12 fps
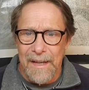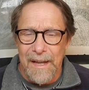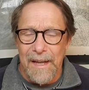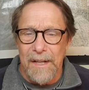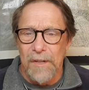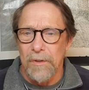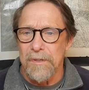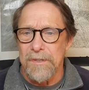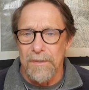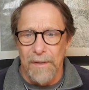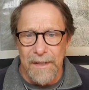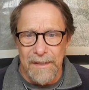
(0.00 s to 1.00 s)
and in your
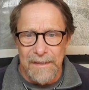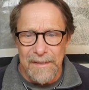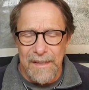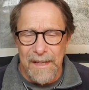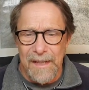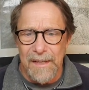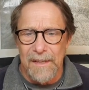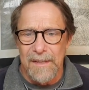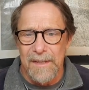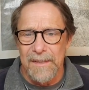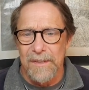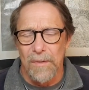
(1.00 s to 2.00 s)
strength. And
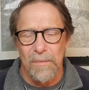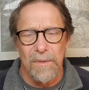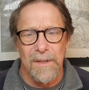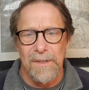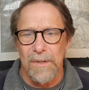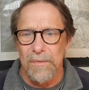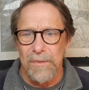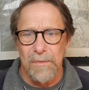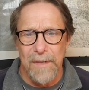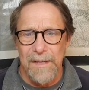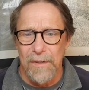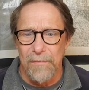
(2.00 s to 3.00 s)
uh, don't don't
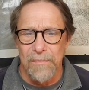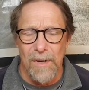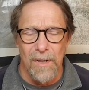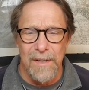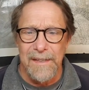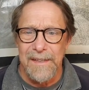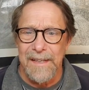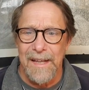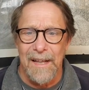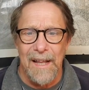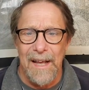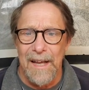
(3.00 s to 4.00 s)
do that. Don't fall into
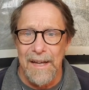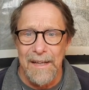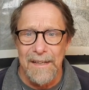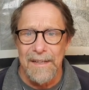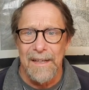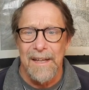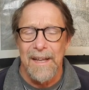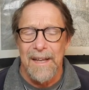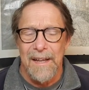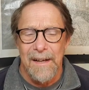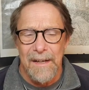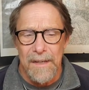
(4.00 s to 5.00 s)
that lie.
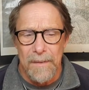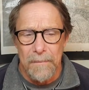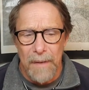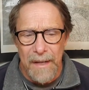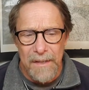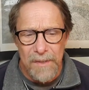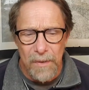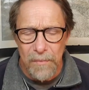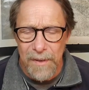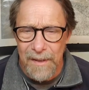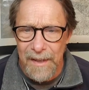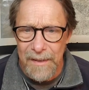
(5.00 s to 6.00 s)
Um, and
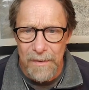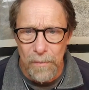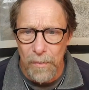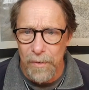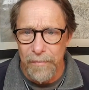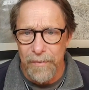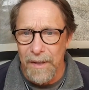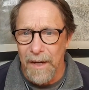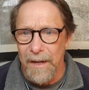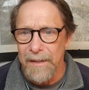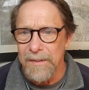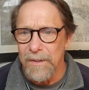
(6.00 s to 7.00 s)
don't neglect the Word of
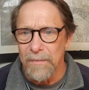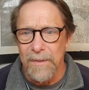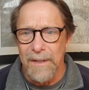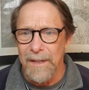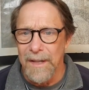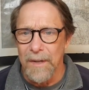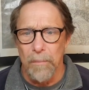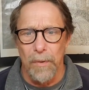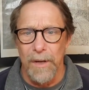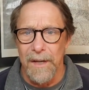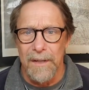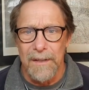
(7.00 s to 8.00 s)
God. And don't neglect
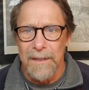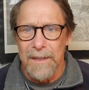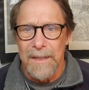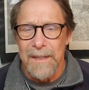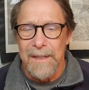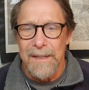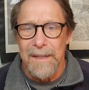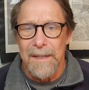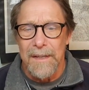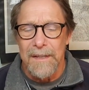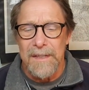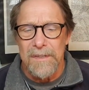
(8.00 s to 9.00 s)
prayer.
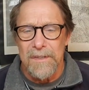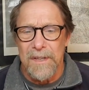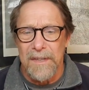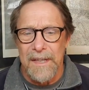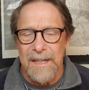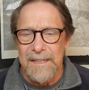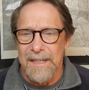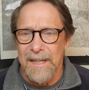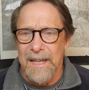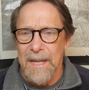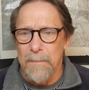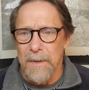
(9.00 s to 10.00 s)
Uh, these are the things that
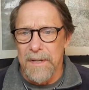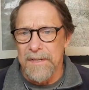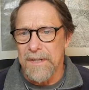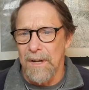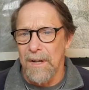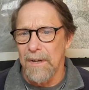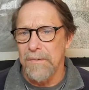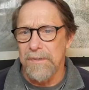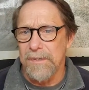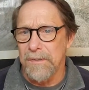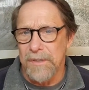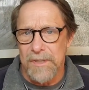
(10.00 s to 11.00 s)
keep us close
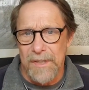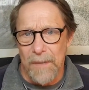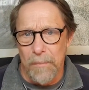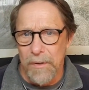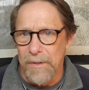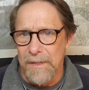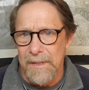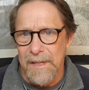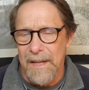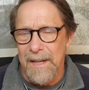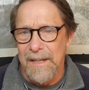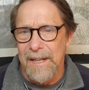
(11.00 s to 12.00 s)
to the Shepherd,
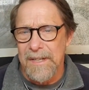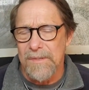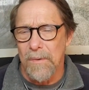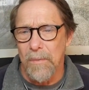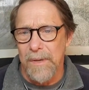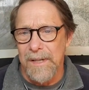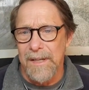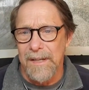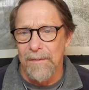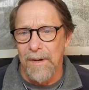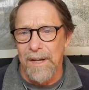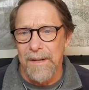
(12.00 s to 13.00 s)
and that's what we need,
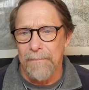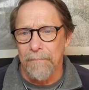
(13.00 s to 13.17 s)
right?